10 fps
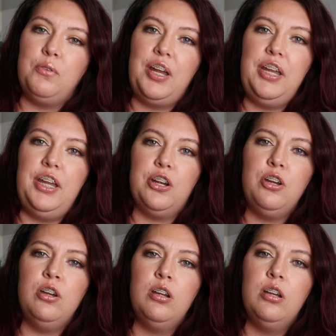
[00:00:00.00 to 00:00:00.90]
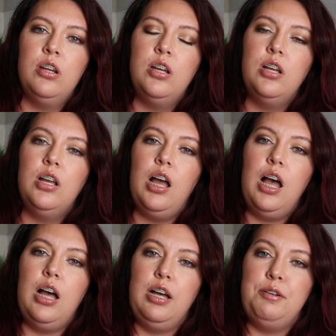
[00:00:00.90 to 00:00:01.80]
right here.
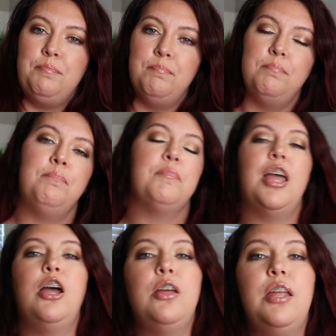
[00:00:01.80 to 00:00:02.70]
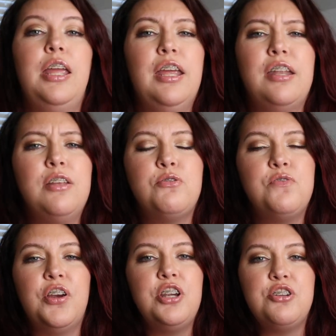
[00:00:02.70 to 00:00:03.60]
And it's
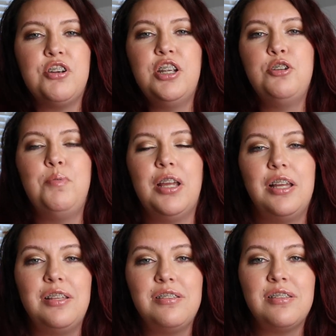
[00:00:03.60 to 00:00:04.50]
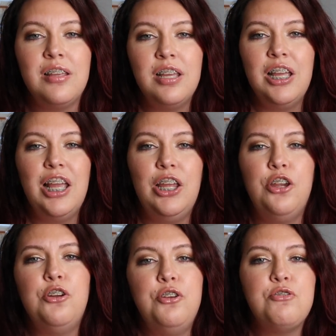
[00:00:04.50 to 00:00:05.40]
very strange because,
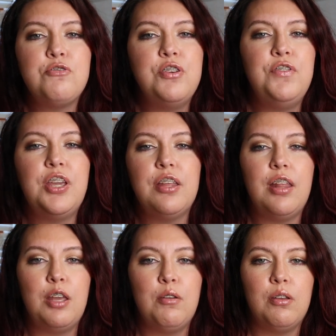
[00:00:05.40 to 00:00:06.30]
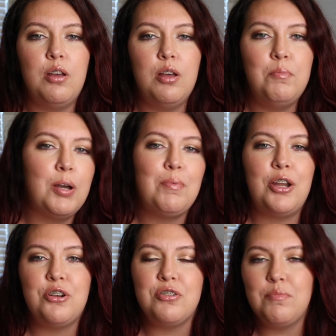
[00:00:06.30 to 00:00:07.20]
you know, usually if you get like a bug
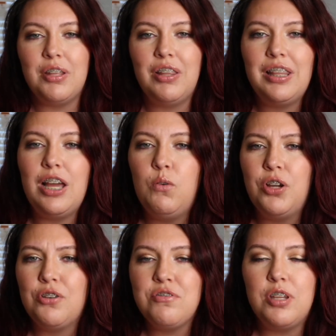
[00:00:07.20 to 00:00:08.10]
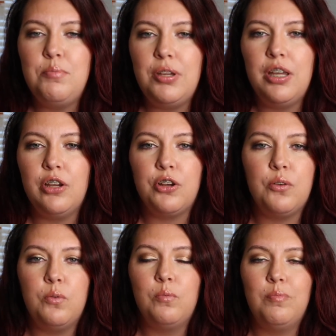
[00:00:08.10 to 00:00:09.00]
bite or something like that while you're sleeping,
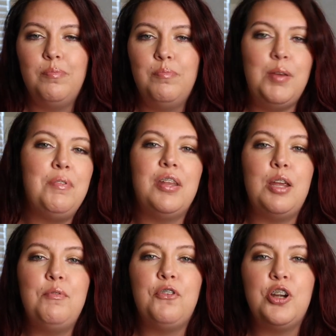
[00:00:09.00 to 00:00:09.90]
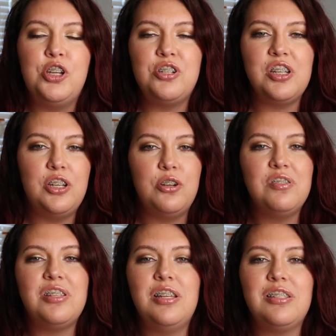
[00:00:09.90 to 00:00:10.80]
or maybe the night before and you just didn't
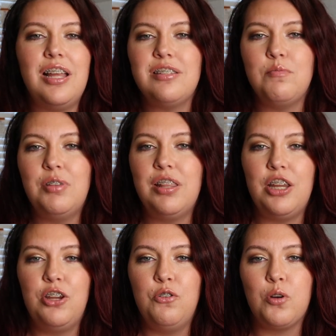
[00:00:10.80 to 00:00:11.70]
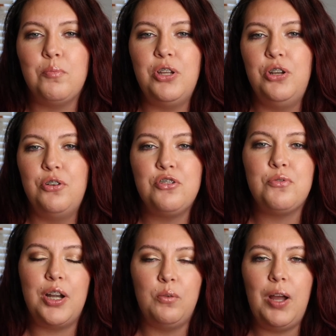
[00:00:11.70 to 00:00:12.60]
notice it, it's not something that you normally notice
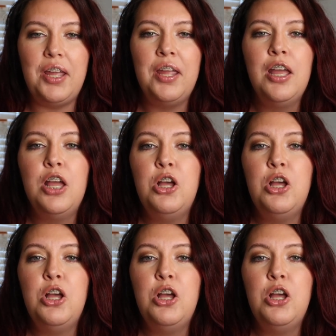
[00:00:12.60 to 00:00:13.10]
right away.